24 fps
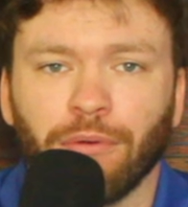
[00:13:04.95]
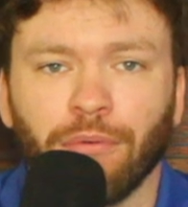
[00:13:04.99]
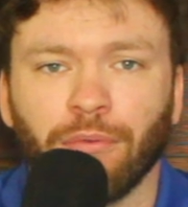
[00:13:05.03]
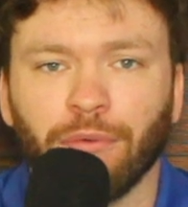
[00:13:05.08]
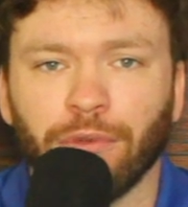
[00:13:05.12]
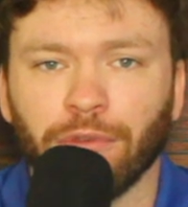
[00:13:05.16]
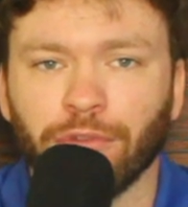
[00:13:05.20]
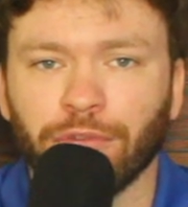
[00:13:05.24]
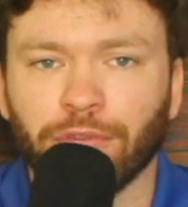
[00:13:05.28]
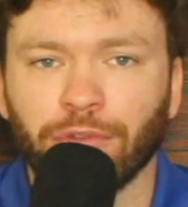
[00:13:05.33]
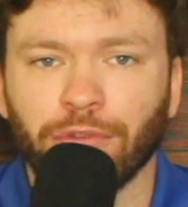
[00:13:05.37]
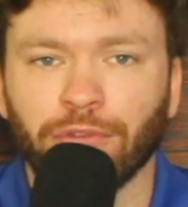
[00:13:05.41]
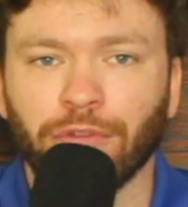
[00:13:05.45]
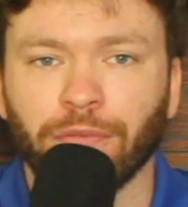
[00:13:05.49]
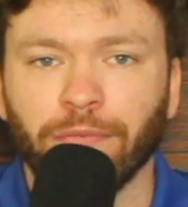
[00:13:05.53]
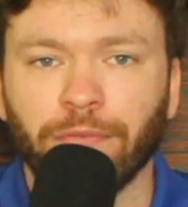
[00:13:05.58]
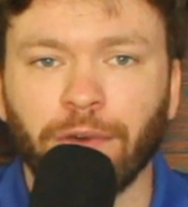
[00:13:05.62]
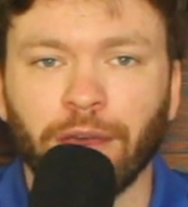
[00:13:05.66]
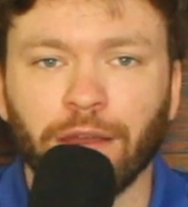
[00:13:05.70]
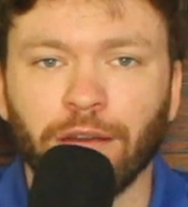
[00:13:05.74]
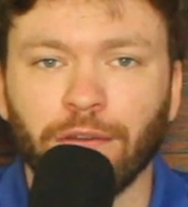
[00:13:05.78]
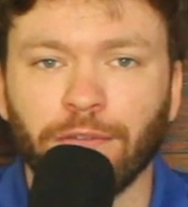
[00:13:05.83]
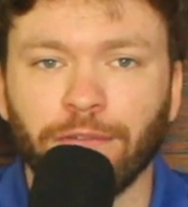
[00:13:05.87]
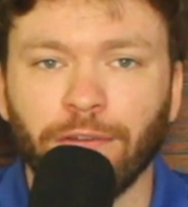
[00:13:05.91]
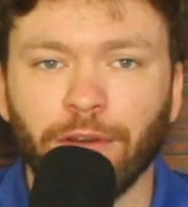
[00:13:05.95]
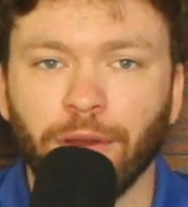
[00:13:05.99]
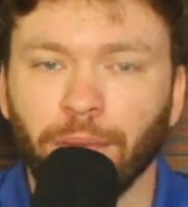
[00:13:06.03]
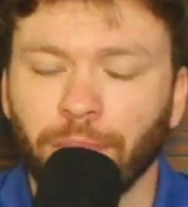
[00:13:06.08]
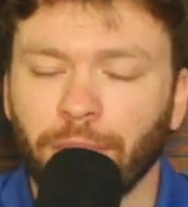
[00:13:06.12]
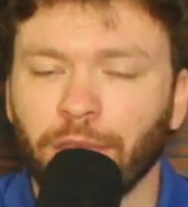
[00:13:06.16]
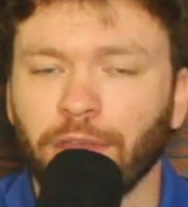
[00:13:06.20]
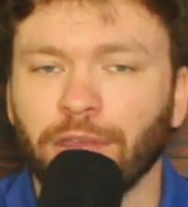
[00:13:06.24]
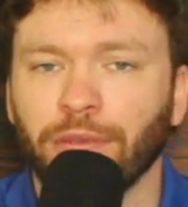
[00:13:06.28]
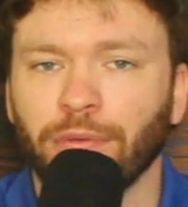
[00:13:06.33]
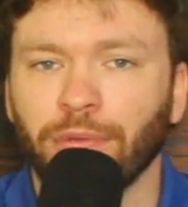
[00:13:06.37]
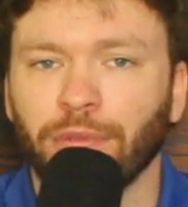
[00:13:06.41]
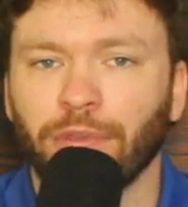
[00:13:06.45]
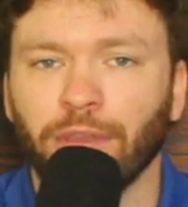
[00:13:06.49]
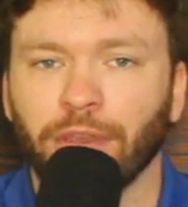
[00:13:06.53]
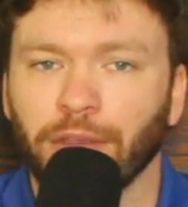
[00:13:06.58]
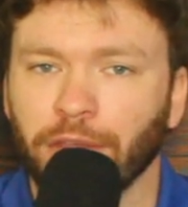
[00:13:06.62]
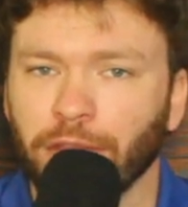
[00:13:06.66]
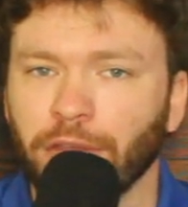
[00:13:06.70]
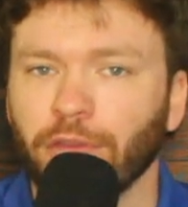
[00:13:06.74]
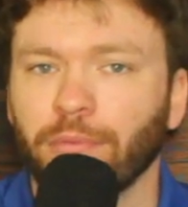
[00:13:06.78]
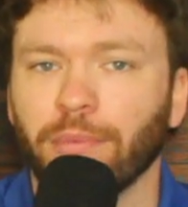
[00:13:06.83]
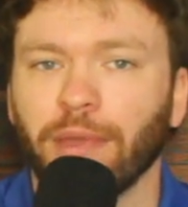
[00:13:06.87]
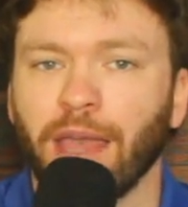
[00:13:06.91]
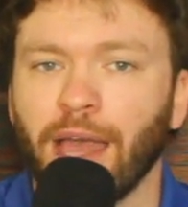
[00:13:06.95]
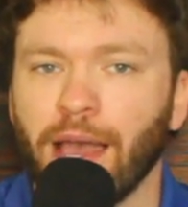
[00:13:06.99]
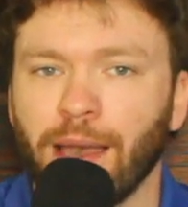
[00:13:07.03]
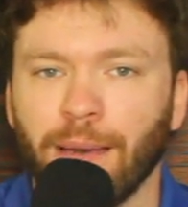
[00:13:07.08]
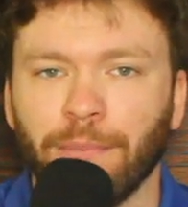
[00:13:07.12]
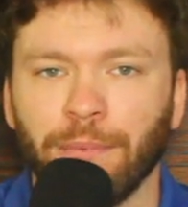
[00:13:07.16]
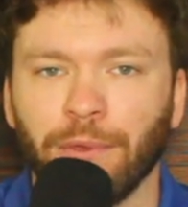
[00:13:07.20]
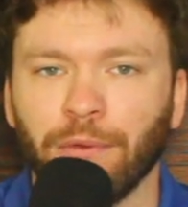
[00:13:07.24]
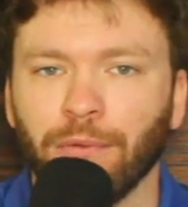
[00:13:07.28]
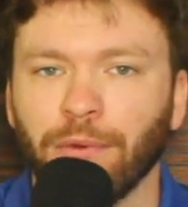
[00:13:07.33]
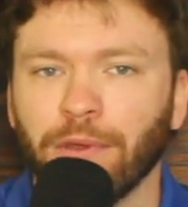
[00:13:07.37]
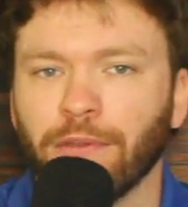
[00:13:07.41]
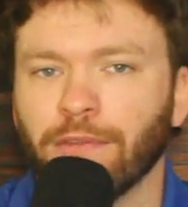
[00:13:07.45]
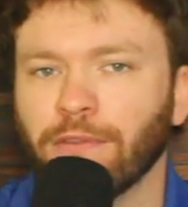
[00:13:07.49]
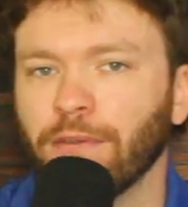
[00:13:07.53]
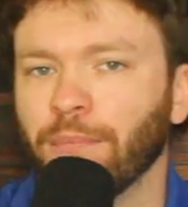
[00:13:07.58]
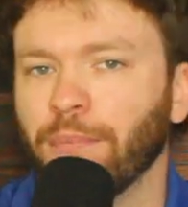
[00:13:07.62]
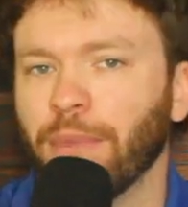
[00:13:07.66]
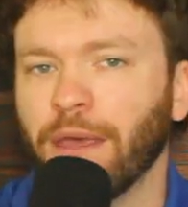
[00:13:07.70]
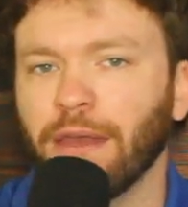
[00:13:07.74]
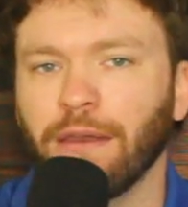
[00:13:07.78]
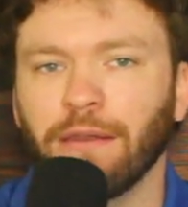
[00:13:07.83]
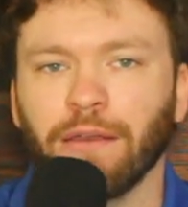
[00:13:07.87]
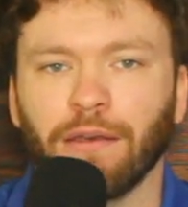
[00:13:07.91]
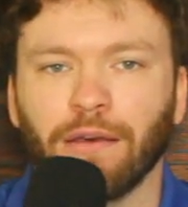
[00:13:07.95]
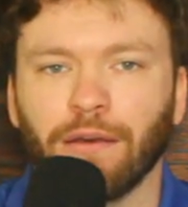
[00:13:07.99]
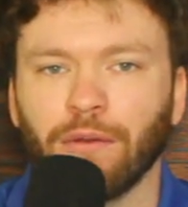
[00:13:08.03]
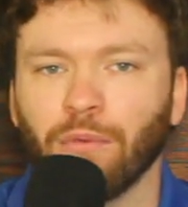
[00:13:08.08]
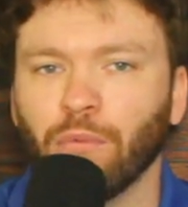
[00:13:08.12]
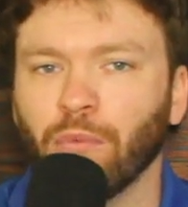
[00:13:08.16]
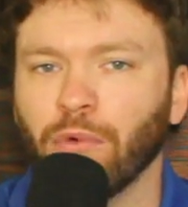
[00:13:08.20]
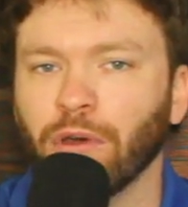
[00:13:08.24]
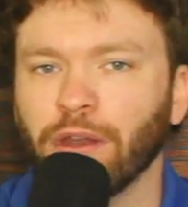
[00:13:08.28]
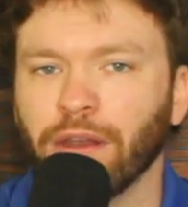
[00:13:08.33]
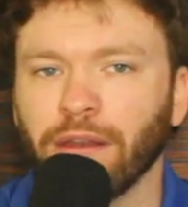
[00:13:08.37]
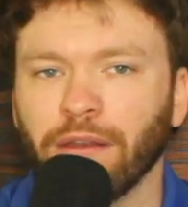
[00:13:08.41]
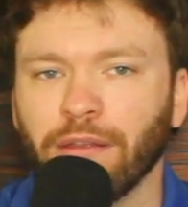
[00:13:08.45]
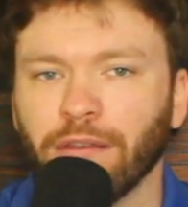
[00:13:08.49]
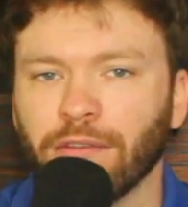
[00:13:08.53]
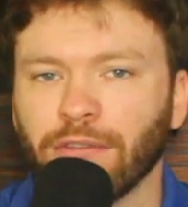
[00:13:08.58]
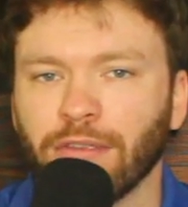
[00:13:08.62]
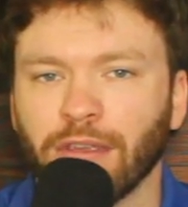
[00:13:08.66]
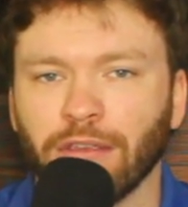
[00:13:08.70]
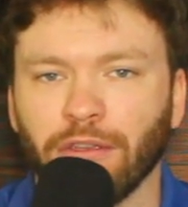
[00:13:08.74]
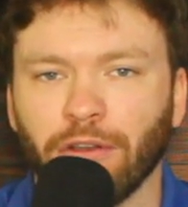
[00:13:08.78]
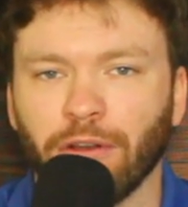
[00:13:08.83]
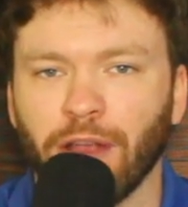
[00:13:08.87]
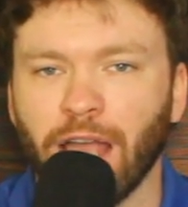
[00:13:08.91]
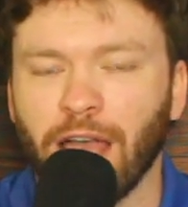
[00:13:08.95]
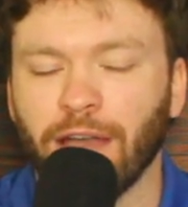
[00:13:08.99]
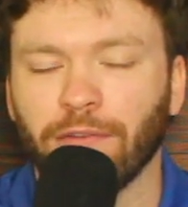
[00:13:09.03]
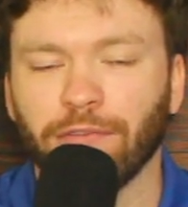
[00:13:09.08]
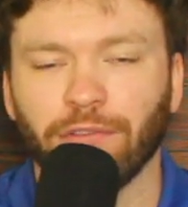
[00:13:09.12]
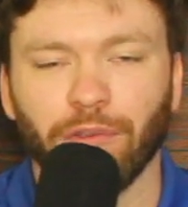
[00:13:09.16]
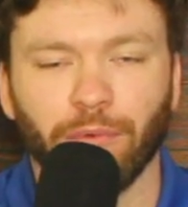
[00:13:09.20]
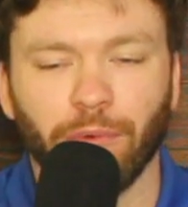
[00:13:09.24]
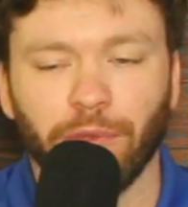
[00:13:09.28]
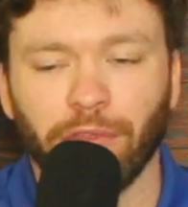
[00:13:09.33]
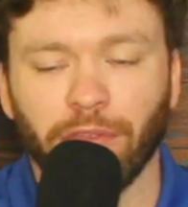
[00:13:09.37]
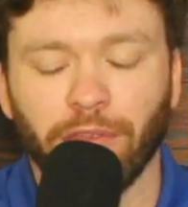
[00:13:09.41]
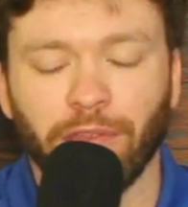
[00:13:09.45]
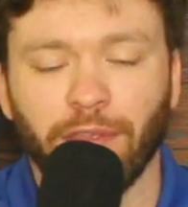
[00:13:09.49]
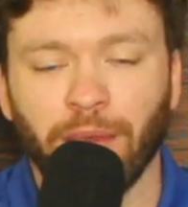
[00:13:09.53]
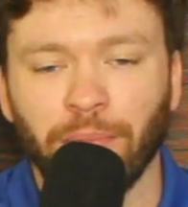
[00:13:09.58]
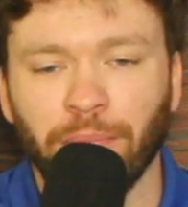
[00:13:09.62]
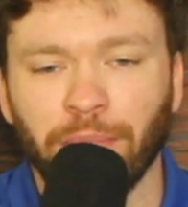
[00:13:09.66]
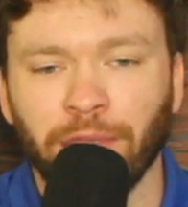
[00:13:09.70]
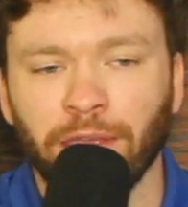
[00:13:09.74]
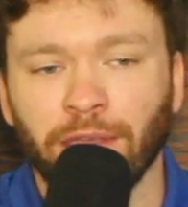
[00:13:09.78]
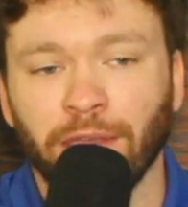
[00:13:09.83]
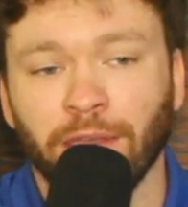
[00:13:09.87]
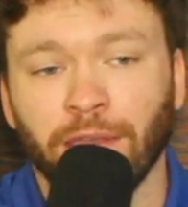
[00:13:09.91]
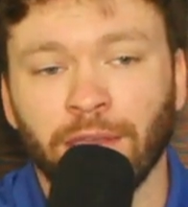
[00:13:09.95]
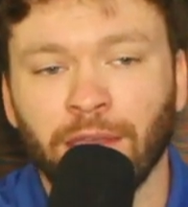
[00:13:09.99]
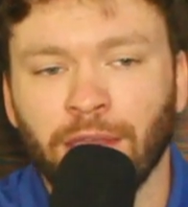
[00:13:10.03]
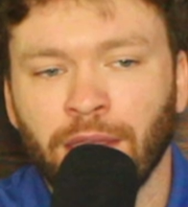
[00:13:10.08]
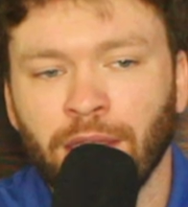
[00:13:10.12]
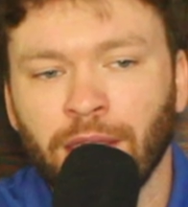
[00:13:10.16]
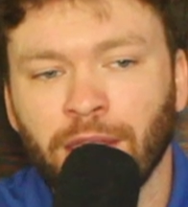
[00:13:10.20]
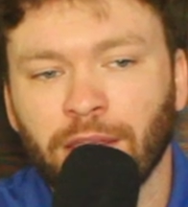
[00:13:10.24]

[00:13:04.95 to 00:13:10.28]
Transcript: own research and find a firm that you think you'll be happy with, depending on what it is that you're after, whether that be